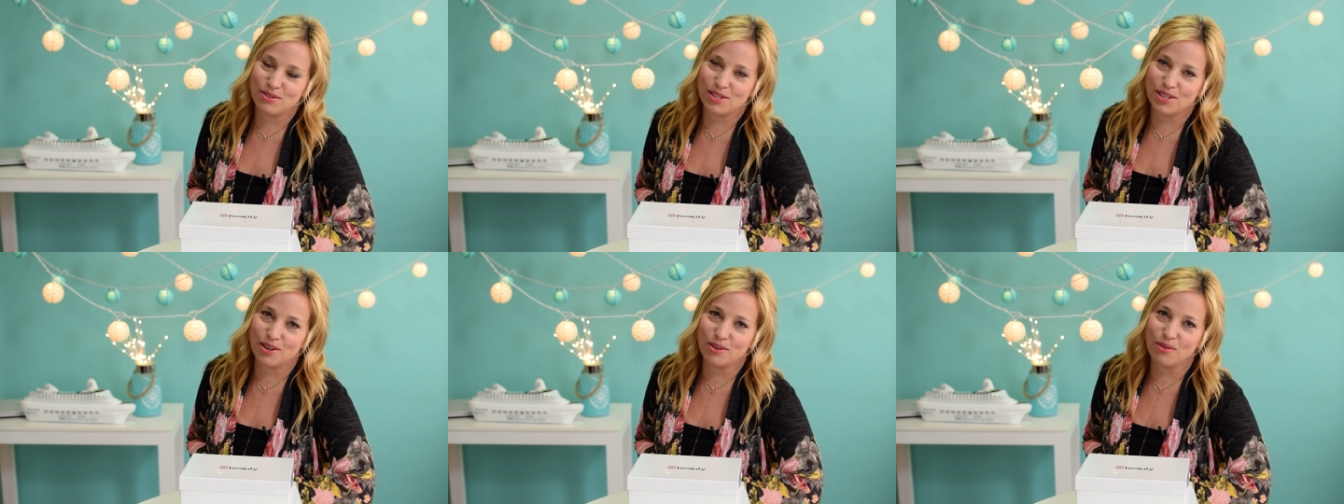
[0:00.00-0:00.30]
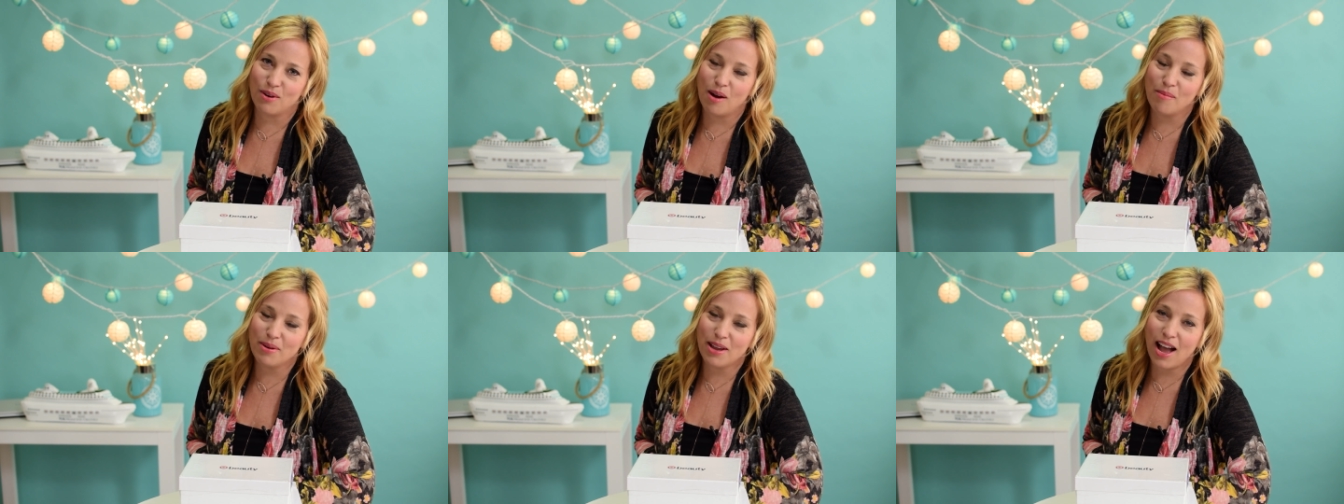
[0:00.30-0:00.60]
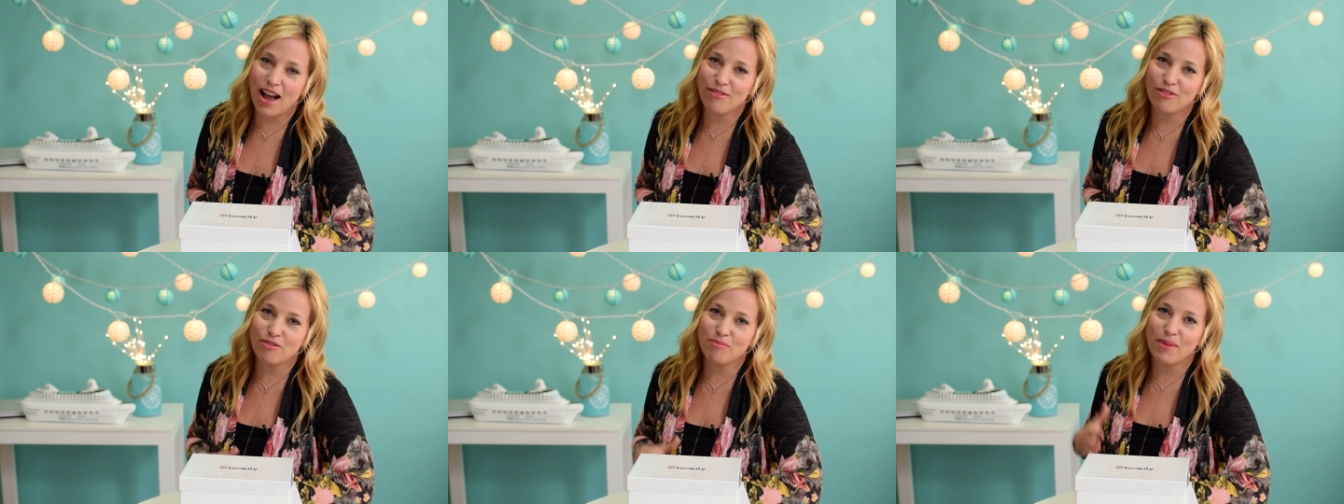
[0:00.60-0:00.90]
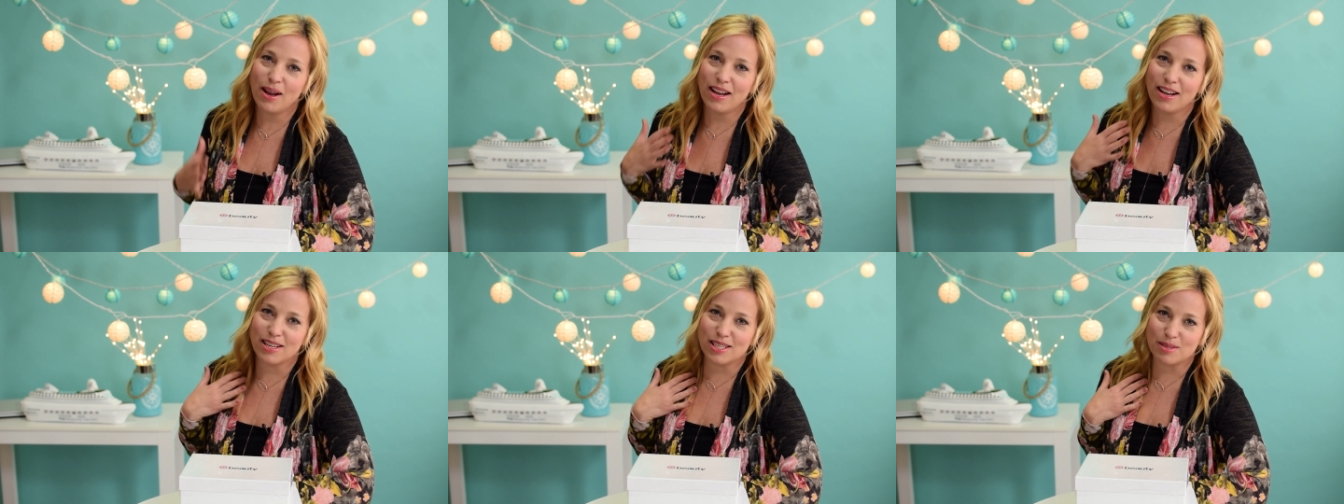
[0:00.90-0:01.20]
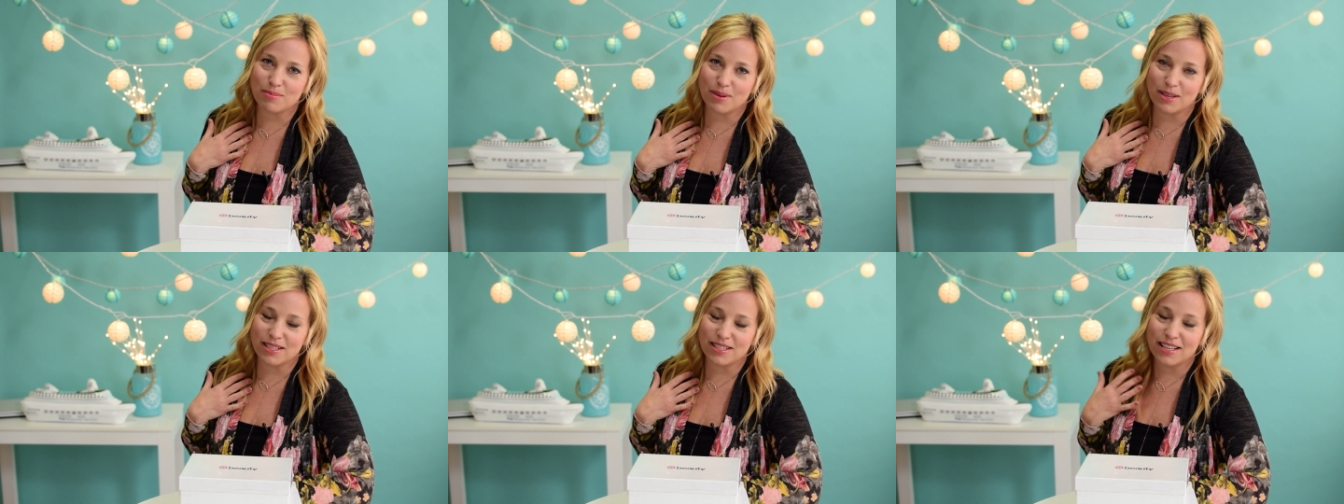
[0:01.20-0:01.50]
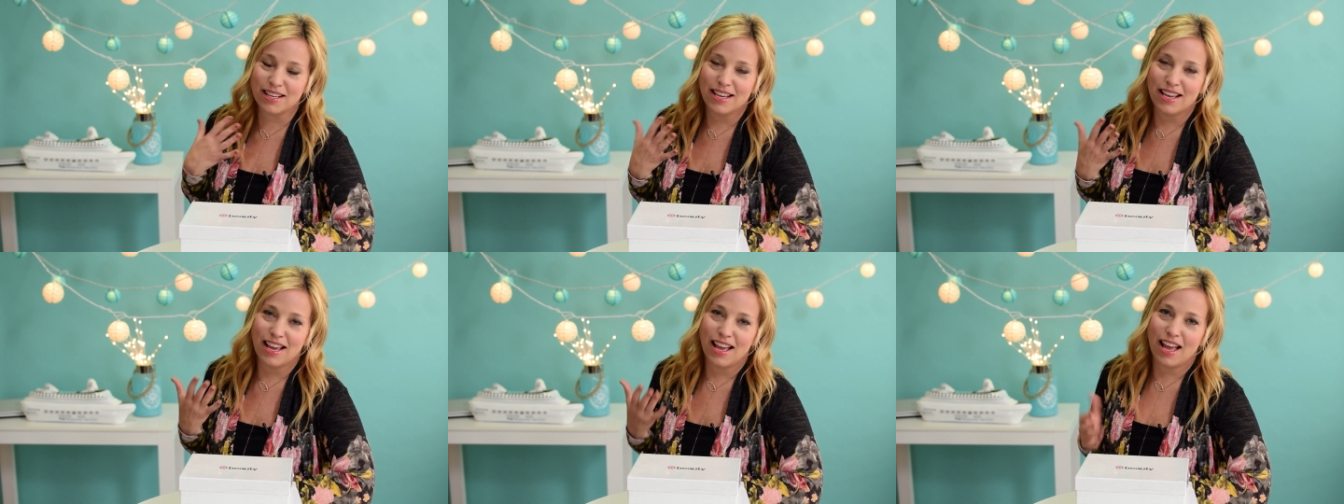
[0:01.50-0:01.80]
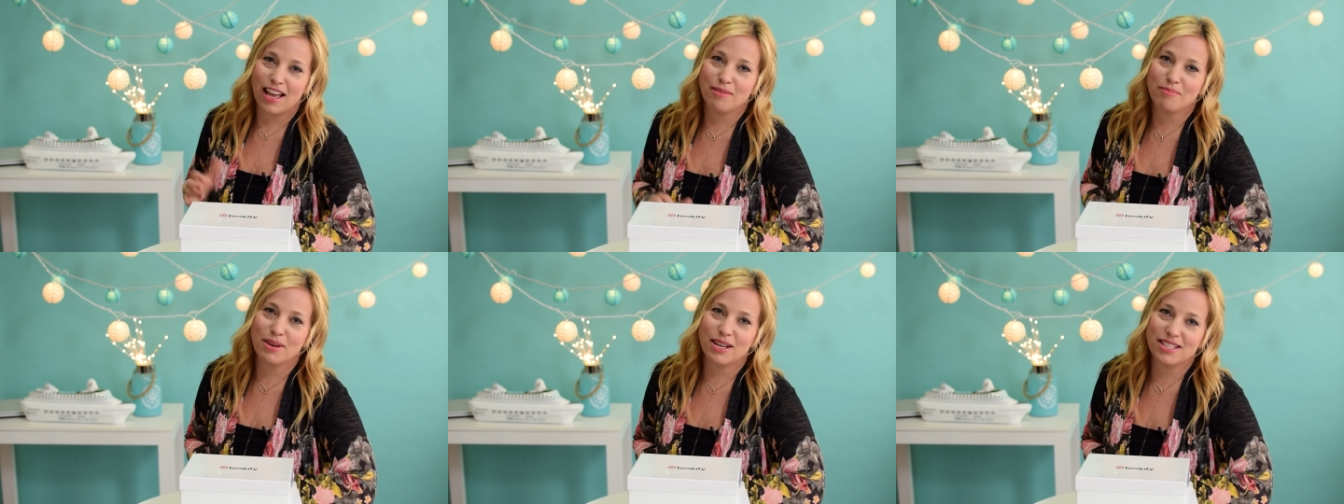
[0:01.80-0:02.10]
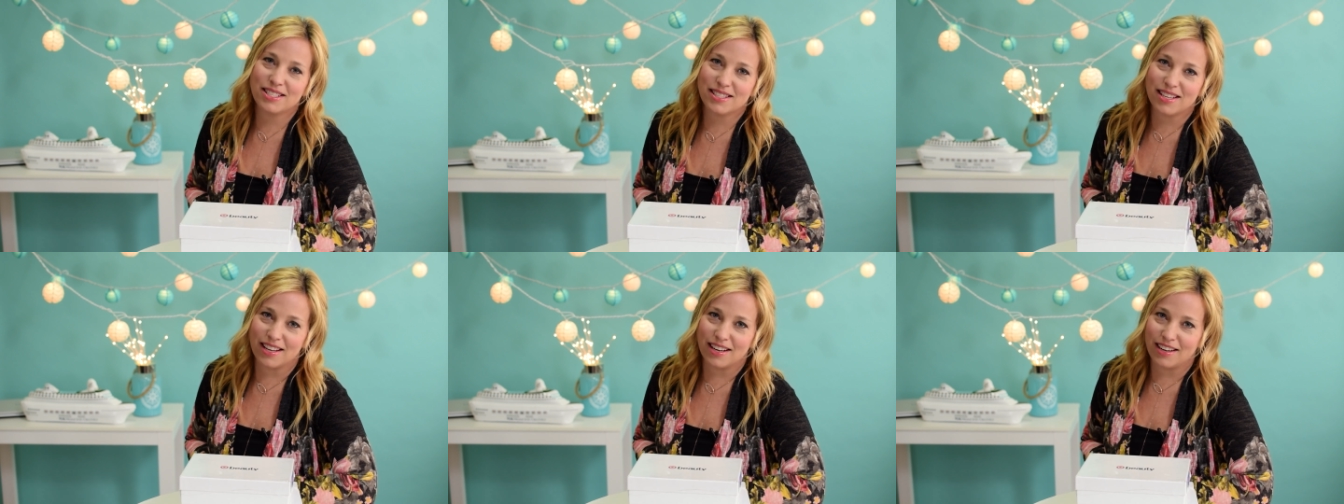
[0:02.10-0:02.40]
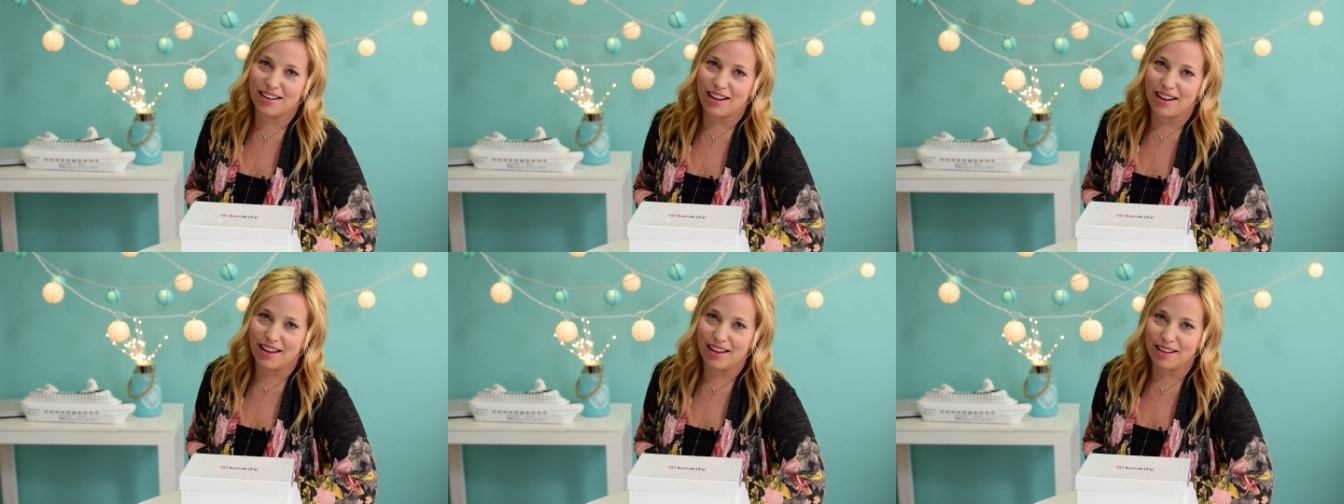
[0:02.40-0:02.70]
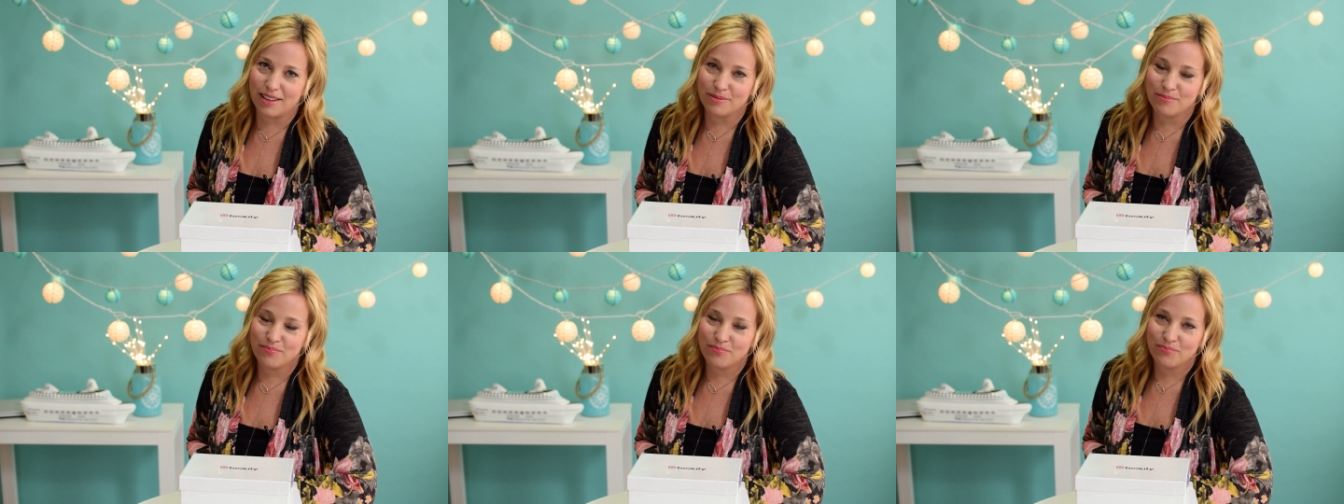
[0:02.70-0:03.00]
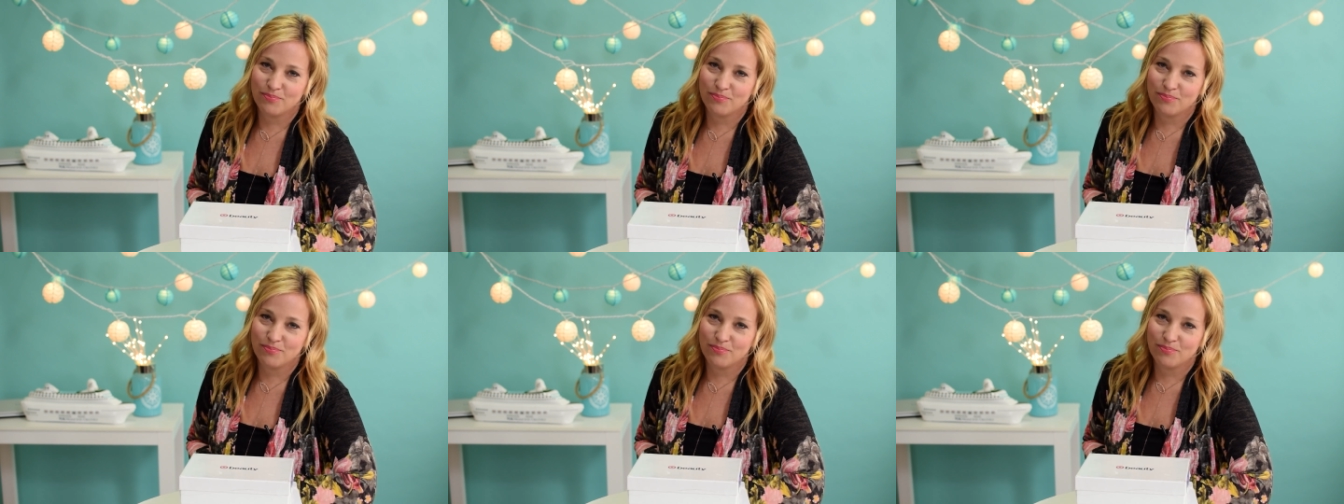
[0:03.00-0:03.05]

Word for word: So, on behalf of my husband and my son and I,